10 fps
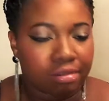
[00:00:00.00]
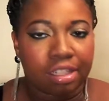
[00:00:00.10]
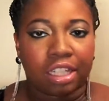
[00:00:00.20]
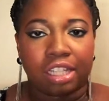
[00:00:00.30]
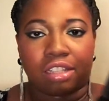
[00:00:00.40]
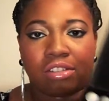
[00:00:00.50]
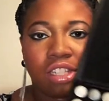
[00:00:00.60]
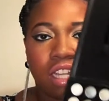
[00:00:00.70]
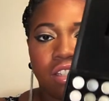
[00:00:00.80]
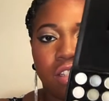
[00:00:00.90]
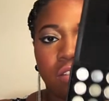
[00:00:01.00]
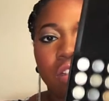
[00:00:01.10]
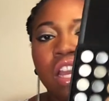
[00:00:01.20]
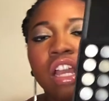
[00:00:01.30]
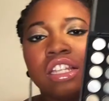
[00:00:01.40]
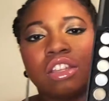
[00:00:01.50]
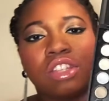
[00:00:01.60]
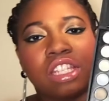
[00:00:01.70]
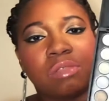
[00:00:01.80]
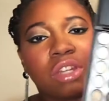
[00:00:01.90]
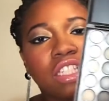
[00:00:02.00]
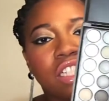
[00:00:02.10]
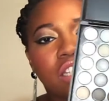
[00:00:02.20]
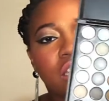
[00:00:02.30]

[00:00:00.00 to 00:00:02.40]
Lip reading: guess I'll decide soon. So this is what it looks